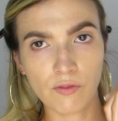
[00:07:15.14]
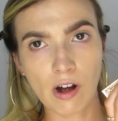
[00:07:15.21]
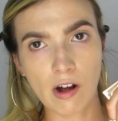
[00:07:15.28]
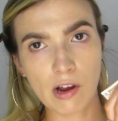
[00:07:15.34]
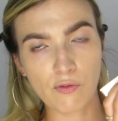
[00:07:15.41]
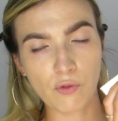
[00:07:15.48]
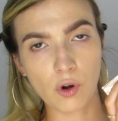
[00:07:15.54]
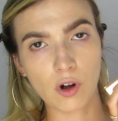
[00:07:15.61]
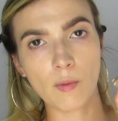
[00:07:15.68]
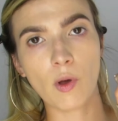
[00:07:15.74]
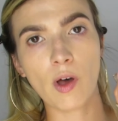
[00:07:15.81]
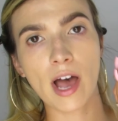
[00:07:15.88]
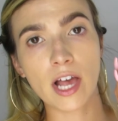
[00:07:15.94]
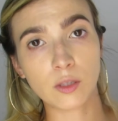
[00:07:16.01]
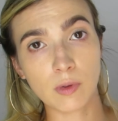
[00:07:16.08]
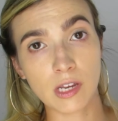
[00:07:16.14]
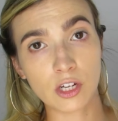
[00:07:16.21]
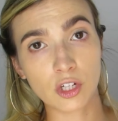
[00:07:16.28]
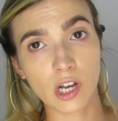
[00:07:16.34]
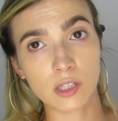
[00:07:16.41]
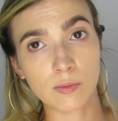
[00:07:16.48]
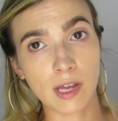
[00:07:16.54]
very affordable as
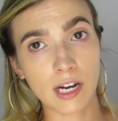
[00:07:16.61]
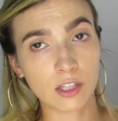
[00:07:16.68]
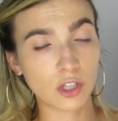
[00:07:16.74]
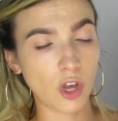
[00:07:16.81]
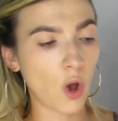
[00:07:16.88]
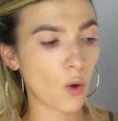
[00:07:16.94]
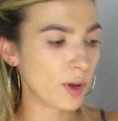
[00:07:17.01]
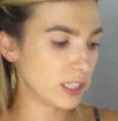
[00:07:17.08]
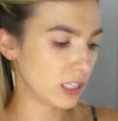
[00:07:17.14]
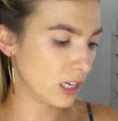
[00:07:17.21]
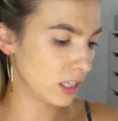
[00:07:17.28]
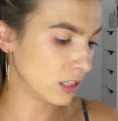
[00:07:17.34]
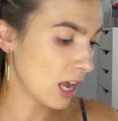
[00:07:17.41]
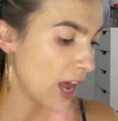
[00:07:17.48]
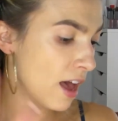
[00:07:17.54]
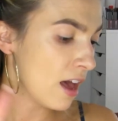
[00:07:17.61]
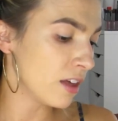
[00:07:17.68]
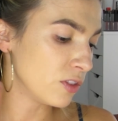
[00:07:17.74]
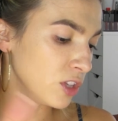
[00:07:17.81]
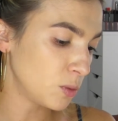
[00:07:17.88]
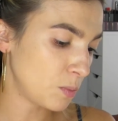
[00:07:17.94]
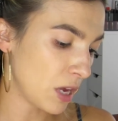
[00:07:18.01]
BH Cosmetics always is.
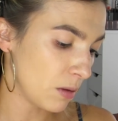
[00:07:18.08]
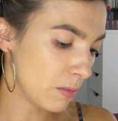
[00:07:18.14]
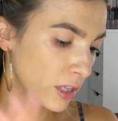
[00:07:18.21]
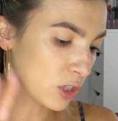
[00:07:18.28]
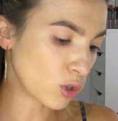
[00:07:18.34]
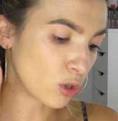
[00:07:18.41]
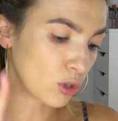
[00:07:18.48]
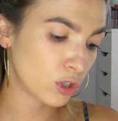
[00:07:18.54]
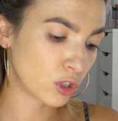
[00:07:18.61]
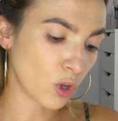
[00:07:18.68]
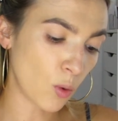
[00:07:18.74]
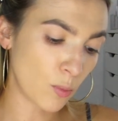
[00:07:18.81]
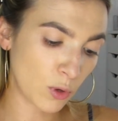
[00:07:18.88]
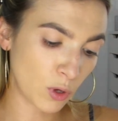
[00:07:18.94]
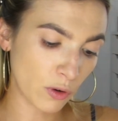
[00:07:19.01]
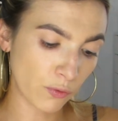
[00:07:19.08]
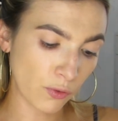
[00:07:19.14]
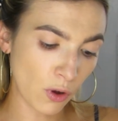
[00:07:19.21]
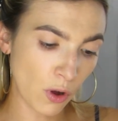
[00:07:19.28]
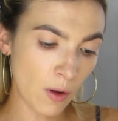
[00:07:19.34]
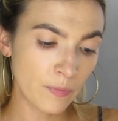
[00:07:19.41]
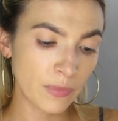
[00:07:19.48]
These pigments are so
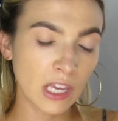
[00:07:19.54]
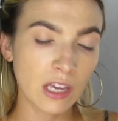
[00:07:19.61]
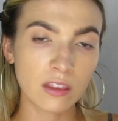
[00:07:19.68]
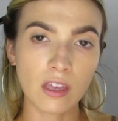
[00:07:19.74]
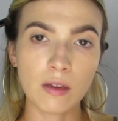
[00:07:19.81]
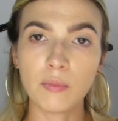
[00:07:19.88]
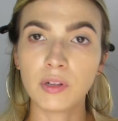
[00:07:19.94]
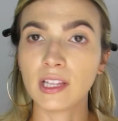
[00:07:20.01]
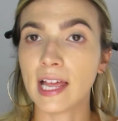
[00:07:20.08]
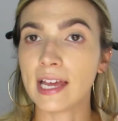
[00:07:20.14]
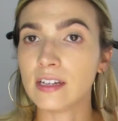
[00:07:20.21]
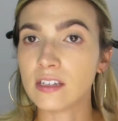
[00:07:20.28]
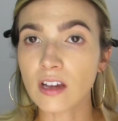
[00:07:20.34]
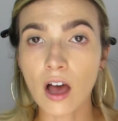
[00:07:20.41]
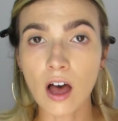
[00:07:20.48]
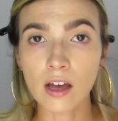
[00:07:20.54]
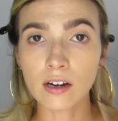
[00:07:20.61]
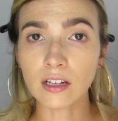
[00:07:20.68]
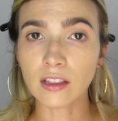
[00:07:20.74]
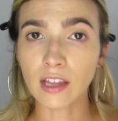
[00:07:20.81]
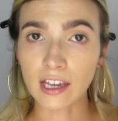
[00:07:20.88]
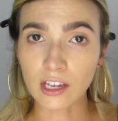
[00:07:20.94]
beautiful. They blend
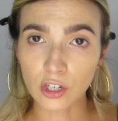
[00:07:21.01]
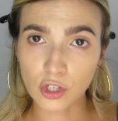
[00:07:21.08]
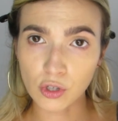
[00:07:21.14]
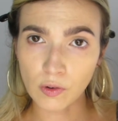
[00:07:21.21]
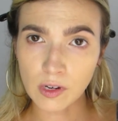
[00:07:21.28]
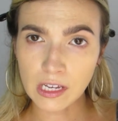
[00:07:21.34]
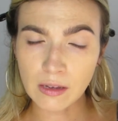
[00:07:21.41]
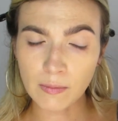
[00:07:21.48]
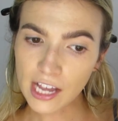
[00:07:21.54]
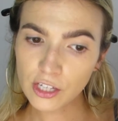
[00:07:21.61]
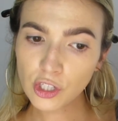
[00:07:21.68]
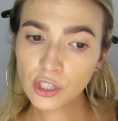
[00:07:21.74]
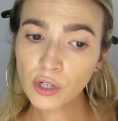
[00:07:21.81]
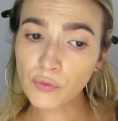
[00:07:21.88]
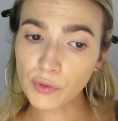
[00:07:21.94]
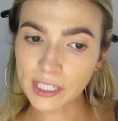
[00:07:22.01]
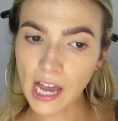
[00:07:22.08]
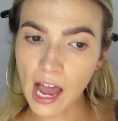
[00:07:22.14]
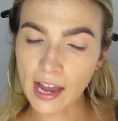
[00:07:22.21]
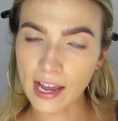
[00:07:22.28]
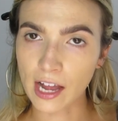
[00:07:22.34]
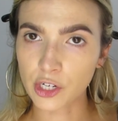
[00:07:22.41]
on like a dream. It's just a really
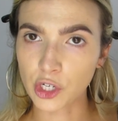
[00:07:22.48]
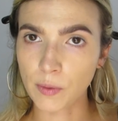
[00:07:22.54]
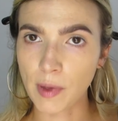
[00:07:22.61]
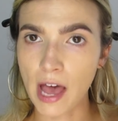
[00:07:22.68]
eye-catching